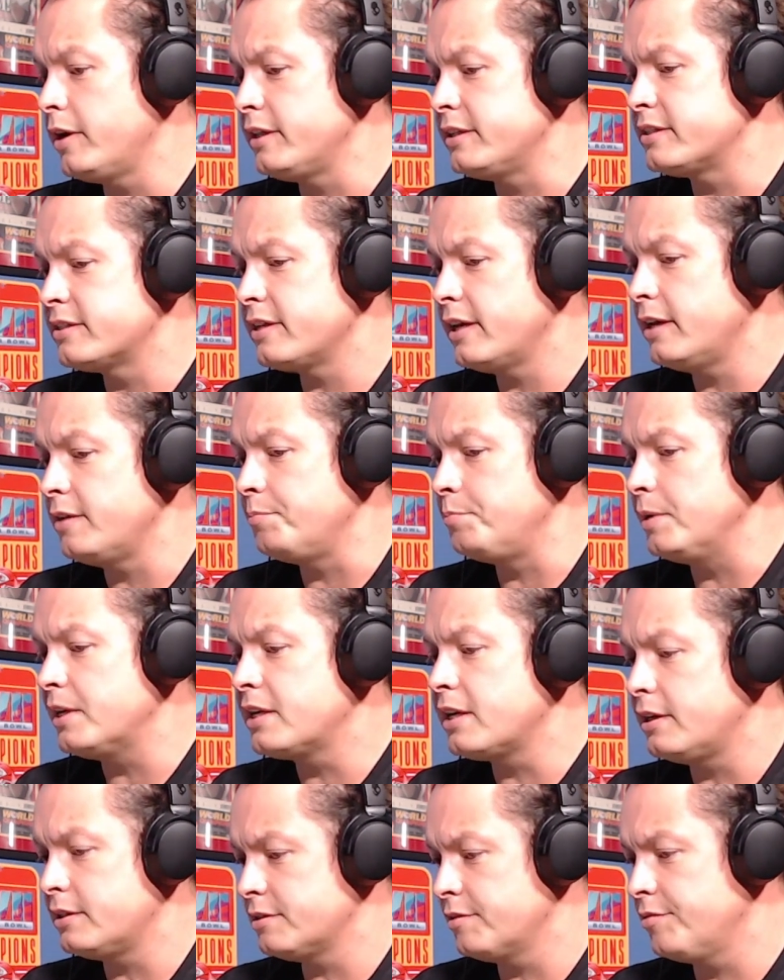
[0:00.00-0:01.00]
said
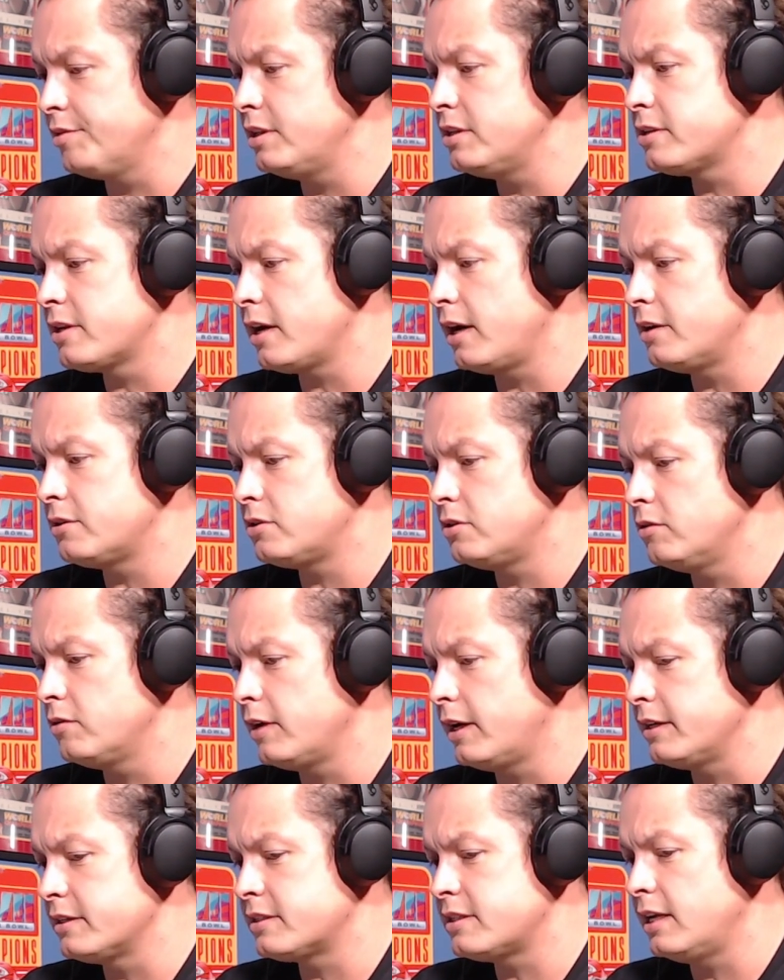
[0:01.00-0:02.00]
because of these two
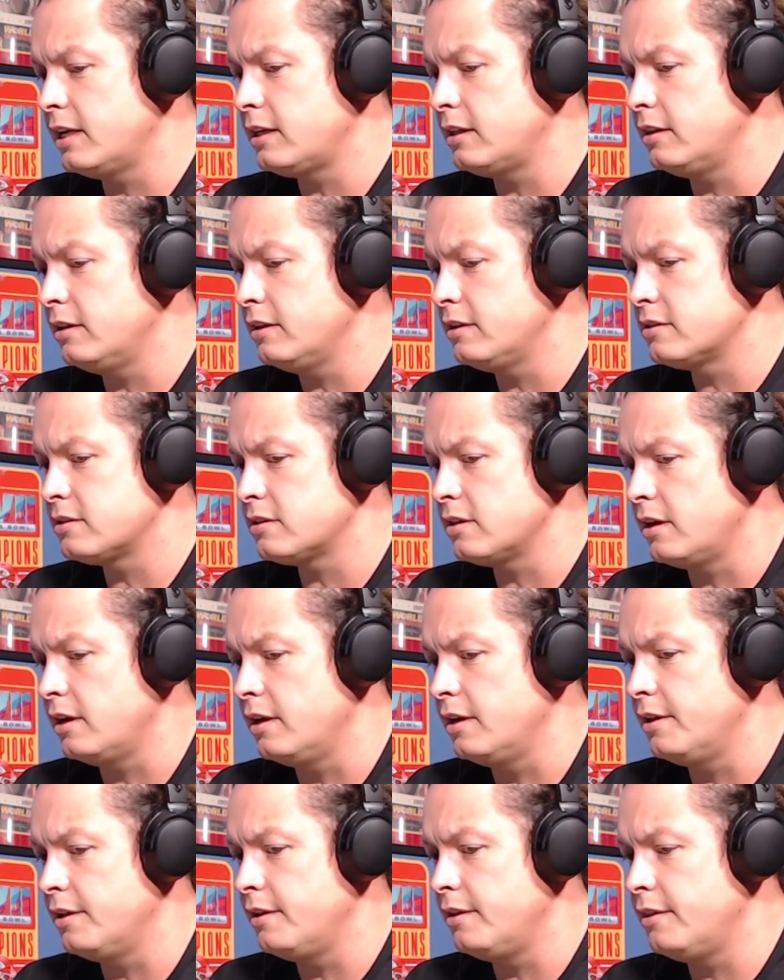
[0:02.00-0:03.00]
guys taking these
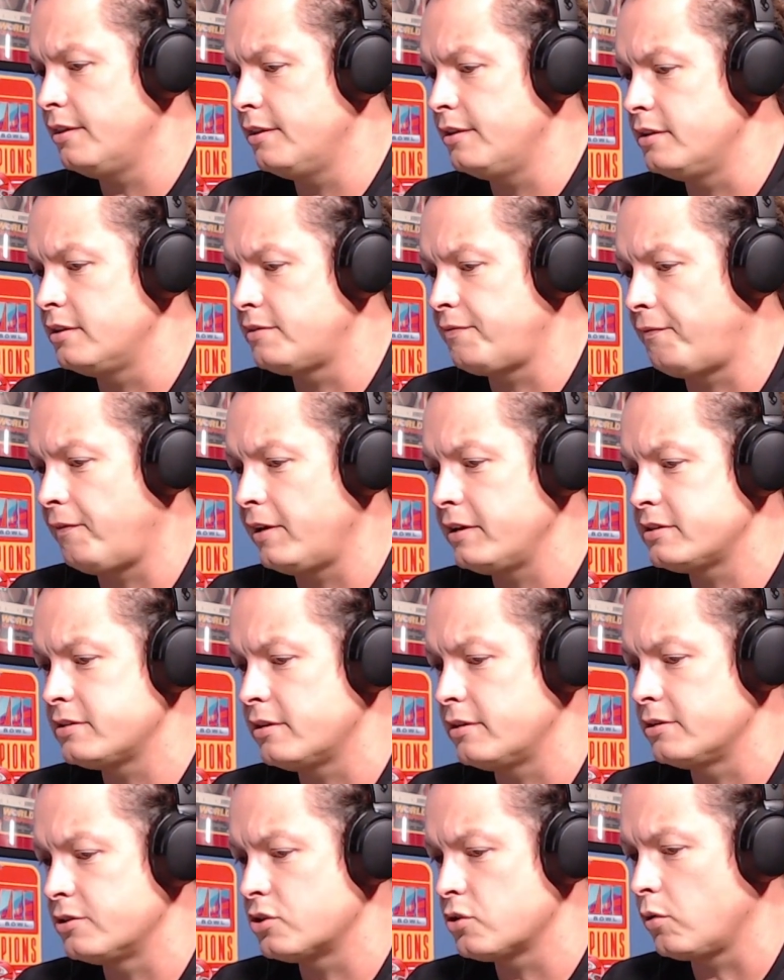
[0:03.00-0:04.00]
fights
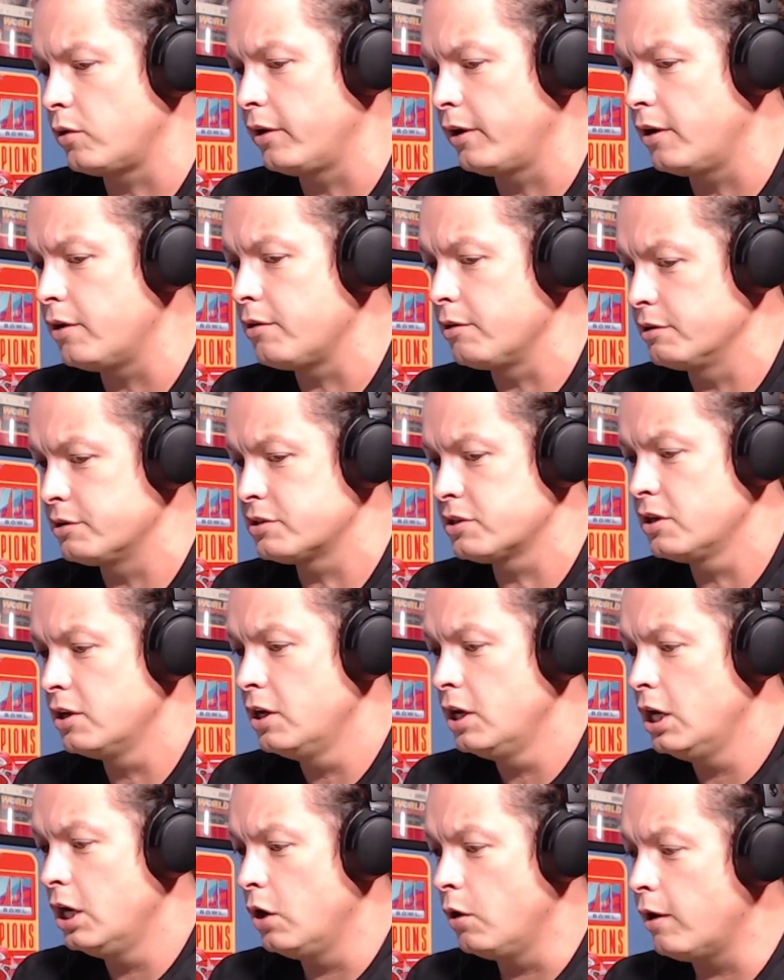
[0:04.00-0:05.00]
on short notice,
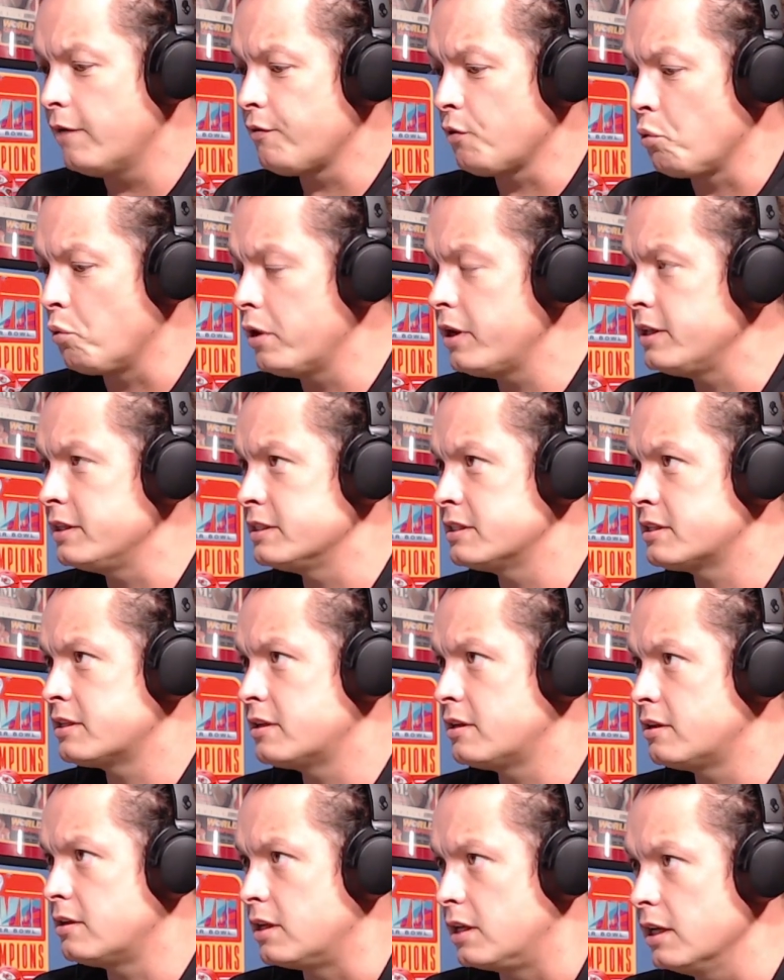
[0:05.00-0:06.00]
whoever wins
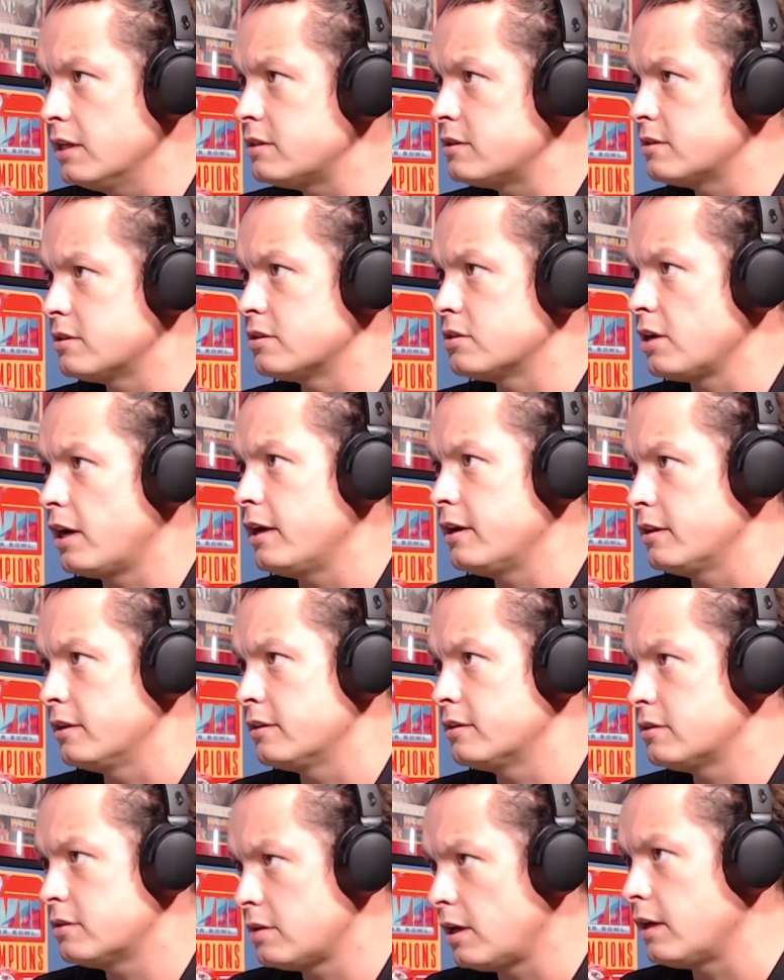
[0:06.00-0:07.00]
gets the shot at the
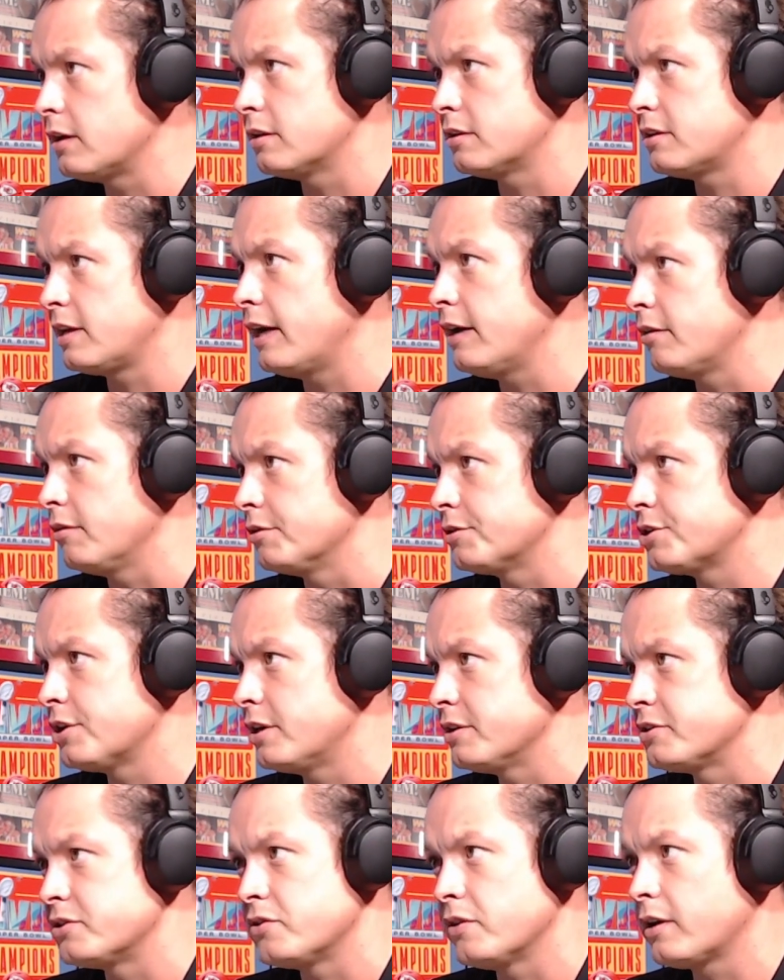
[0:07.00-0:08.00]
title to
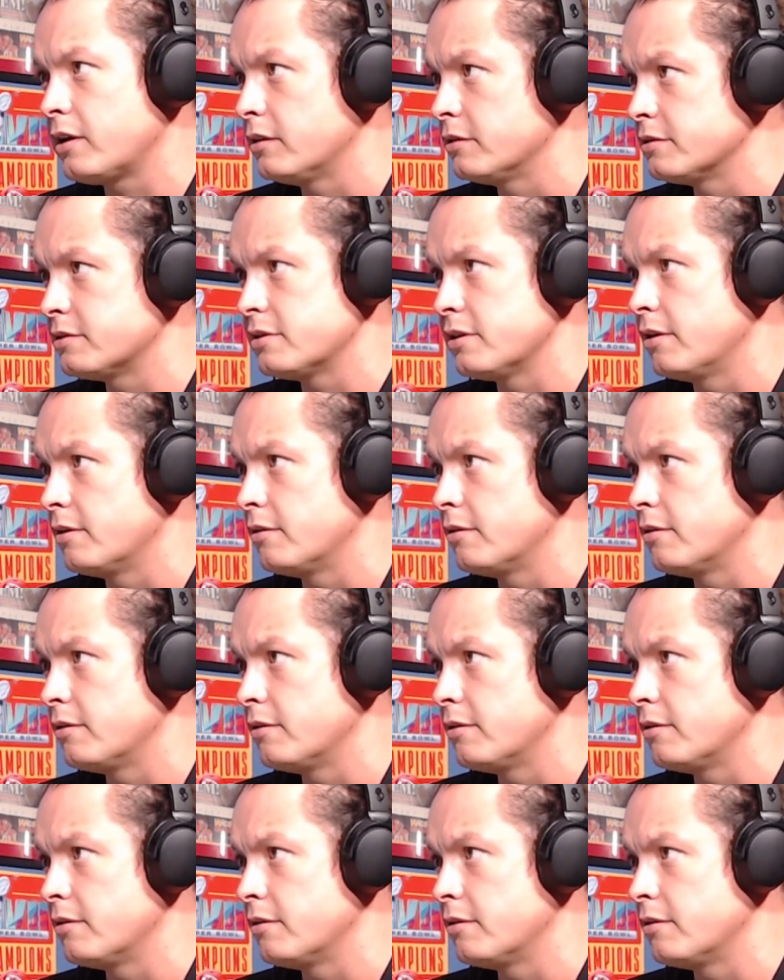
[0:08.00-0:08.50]
Sean Strickland. So